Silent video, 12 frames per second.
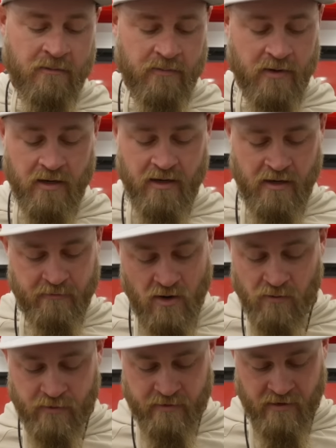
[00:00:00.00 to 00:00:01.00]
but I'm
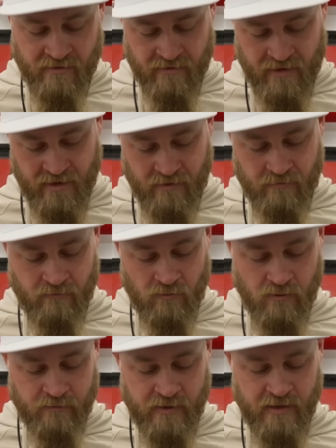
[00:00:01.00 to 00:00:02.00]
hoping this thing
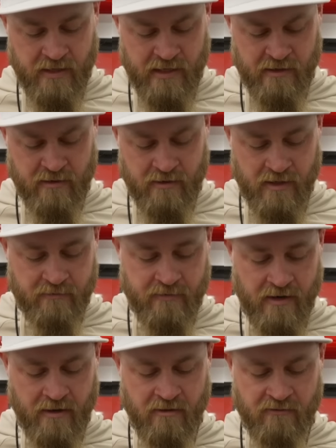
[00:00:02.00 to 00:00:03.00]
will be heated up
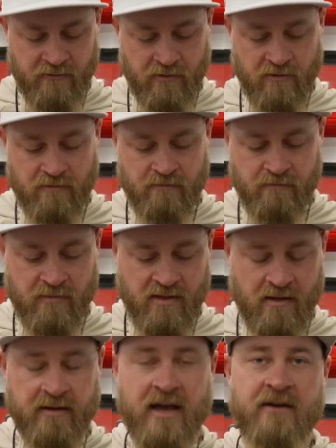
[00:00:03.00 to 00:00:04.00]
nice for
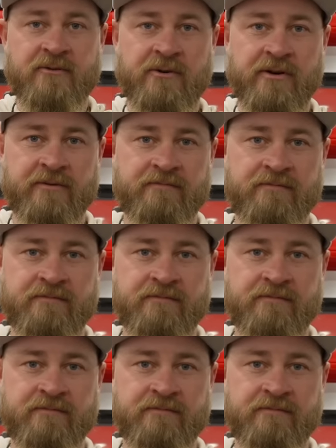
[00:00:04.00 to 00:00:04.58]
Sunday afternoon.